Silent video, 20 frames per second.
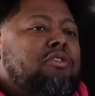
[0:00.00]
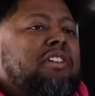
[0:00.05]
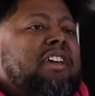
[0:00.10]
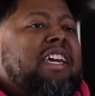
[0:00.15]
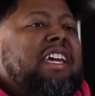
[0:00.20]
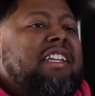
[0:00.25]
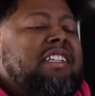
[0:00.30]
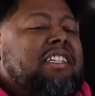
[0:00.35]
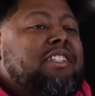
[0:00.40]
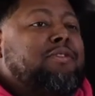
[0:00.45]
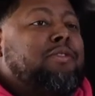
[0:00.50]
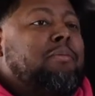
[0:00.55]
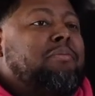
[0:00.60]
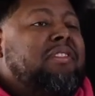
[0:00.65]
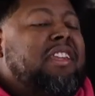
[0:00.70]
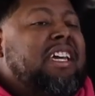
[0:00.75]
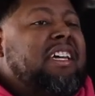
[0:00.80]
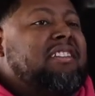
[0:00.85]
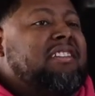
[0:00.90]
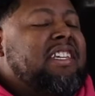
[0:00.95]
you can get this from
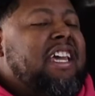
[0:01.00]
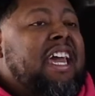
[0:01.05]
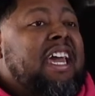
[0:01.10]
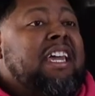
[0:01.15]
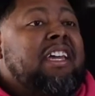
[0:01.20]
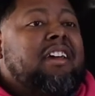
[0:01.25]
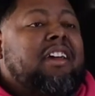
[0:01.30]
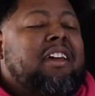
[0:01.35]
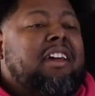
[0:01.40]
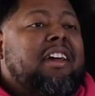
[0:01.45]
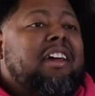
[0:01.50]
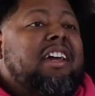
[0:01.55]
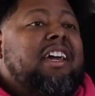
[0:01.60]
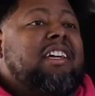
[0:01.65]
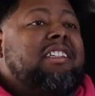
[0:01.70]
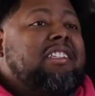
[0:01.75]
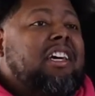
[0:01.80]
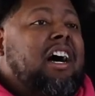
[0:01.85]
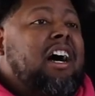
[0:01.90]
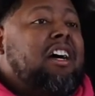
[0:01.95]
Think Tank.
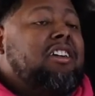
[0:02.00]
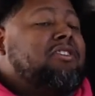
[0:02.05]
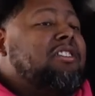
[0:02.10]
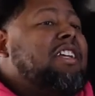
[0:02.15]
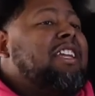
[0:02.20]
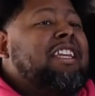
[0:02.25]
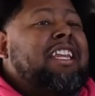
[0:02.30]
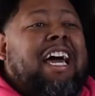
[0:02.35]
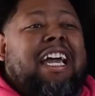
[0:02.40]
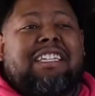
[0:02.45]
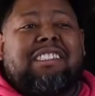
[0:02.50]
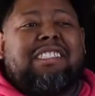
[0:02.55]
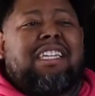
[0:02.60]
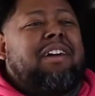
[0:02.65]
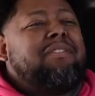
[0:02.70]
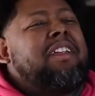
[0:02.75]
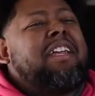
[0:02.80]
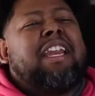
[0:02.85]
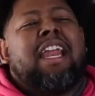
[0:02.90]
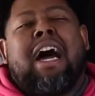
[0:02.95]
It's
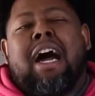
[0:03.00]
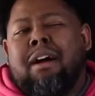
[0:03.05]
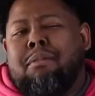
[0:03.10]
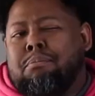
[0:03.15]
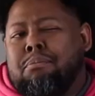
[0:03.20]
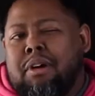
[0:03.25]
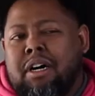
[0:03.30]
179